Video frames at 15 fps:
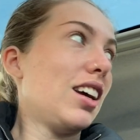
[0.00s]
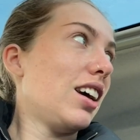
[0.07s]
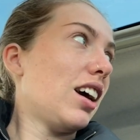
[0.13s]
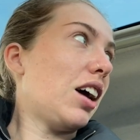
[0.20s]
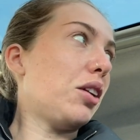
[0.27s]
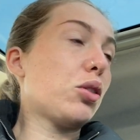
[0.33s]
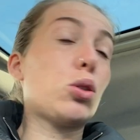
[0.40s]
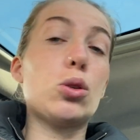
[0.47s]

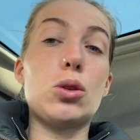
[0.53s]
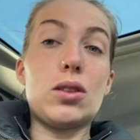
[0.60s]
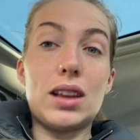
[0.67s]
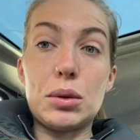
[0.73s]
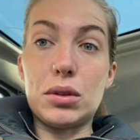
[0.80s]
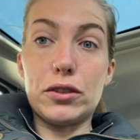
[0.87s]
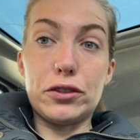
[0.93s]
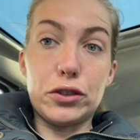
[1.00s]
And of course they
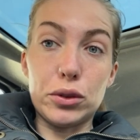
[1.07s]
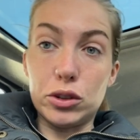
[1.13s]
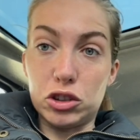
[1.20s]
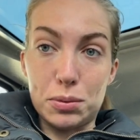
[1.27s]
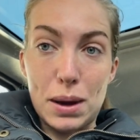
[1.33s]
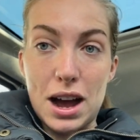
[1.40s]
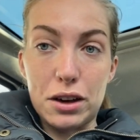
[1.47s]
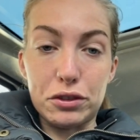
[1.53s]
want
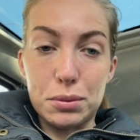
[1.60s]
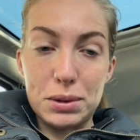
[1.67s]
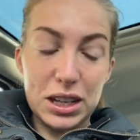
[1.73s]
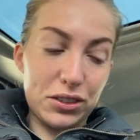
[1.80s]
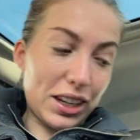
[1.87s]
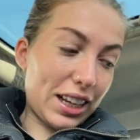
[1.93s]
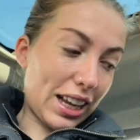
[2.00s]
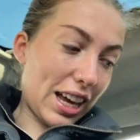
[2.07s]
£400 for
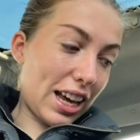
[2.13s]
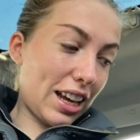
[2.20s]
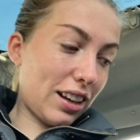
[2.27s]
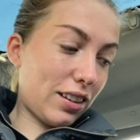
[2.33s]
birthday cake.